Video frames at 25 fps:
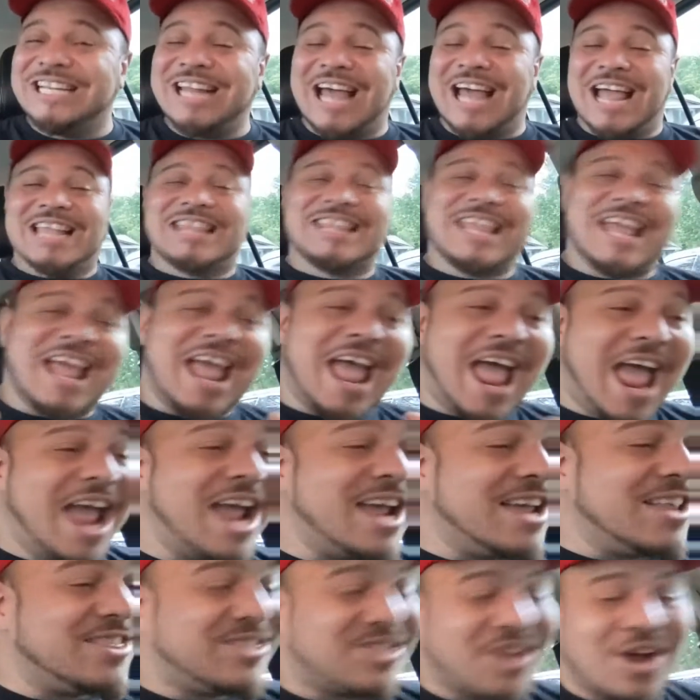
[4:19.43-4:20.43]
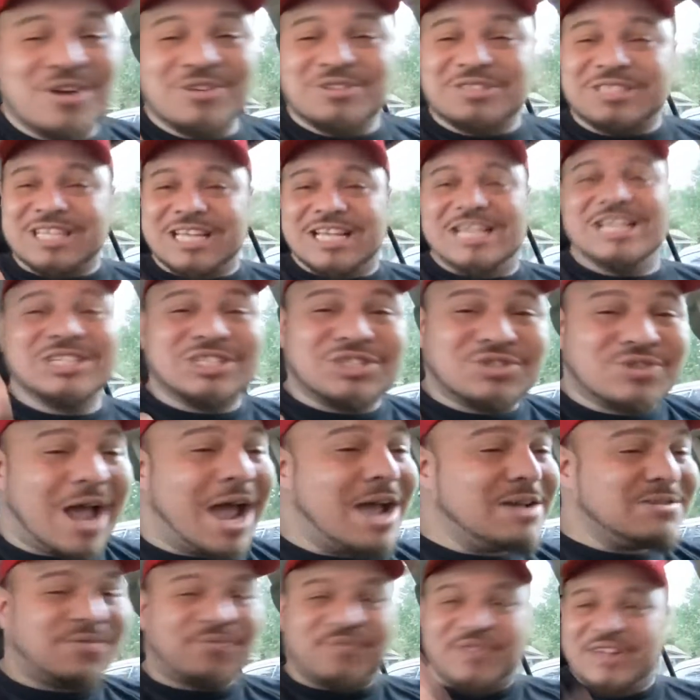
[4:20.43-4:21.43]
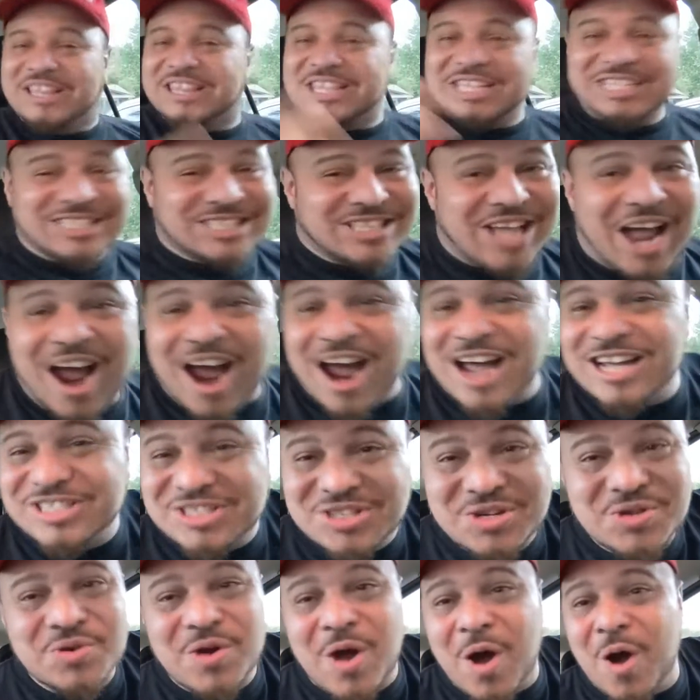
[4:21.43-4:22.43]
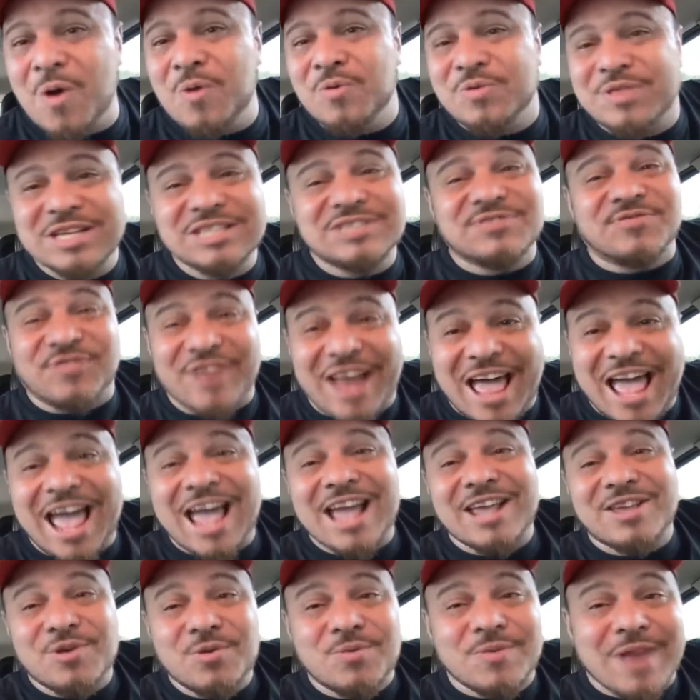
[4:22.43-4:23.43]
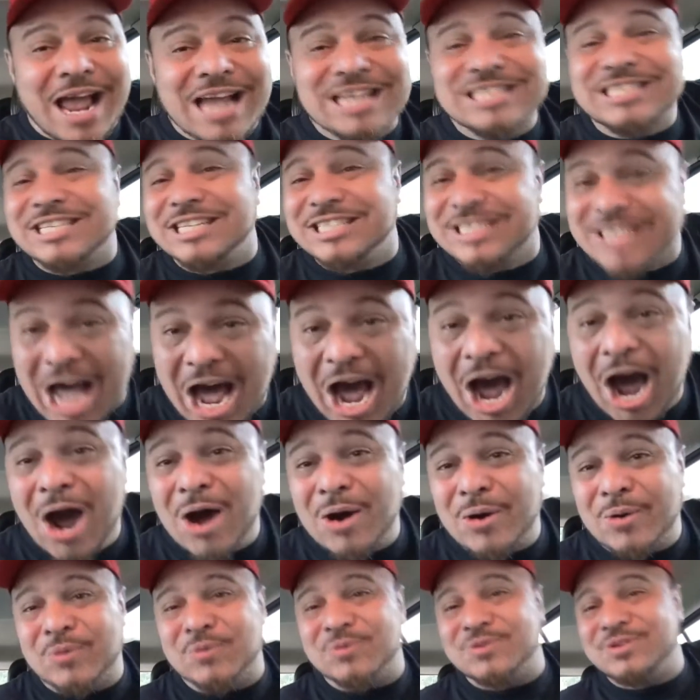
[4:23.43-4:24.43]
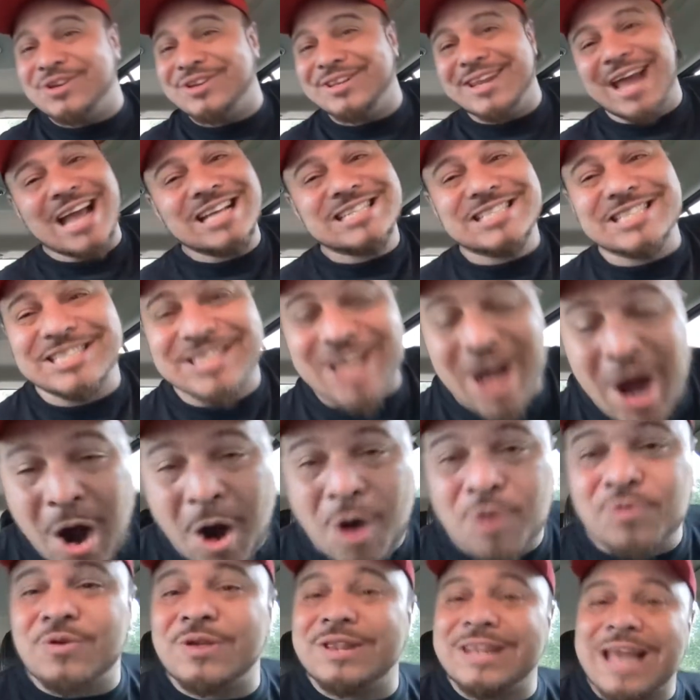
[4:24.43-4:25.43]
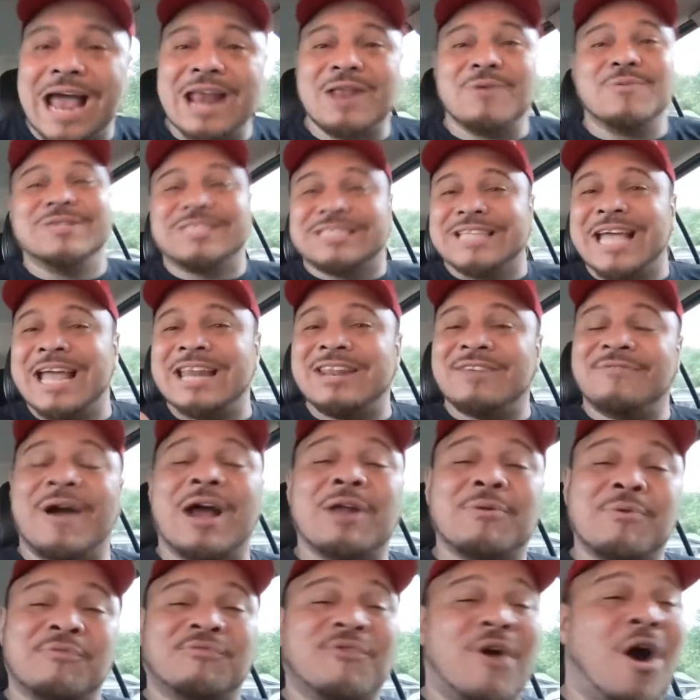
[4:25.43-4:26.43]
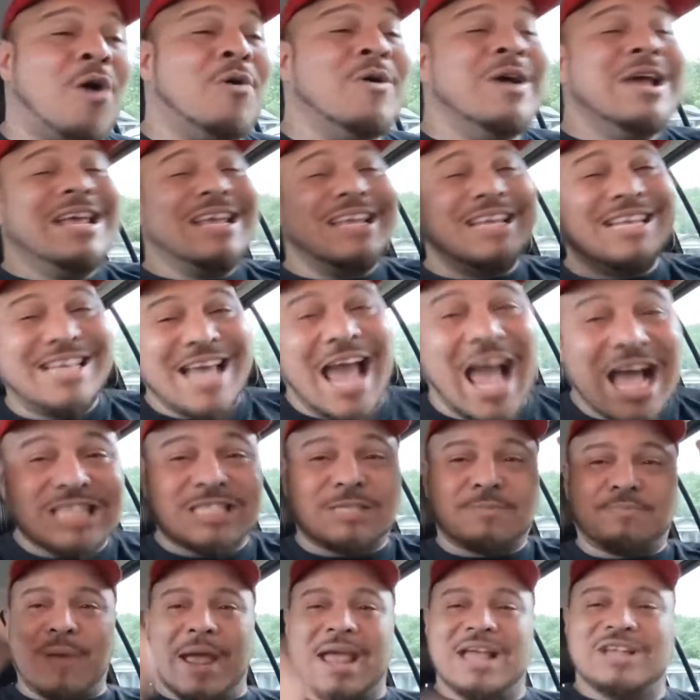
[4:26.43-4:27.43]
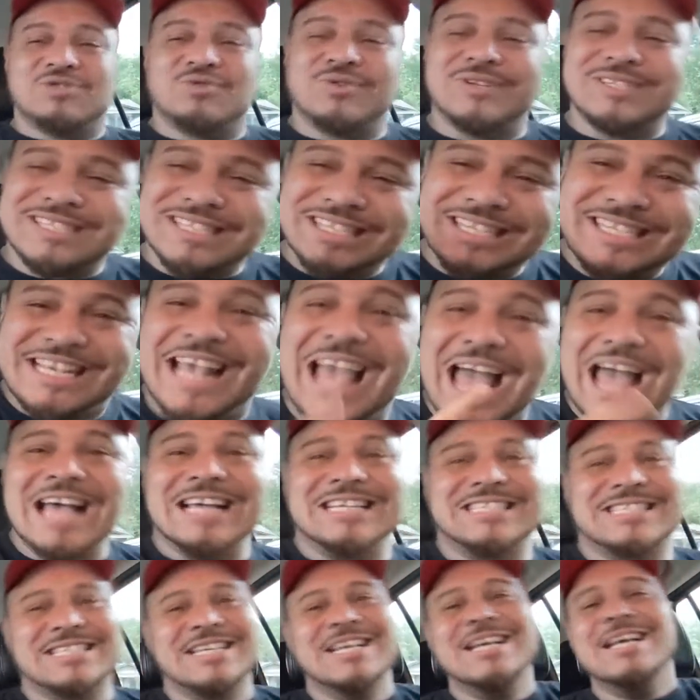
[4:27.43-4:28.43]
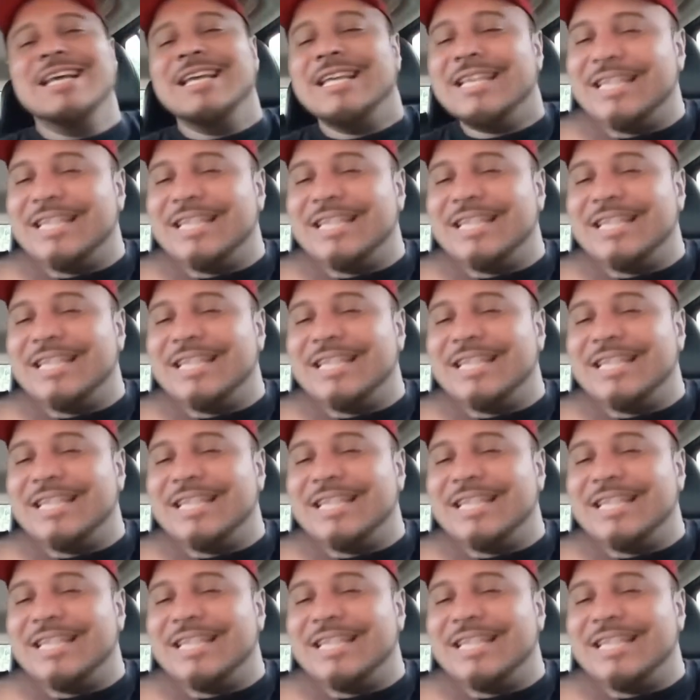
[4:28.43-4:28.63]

like that. Hey, 13 stripes, 50 stars, you know this flag unites us all. Unites us all. United we stand, divided we fall. Yes, Patriots. Yes.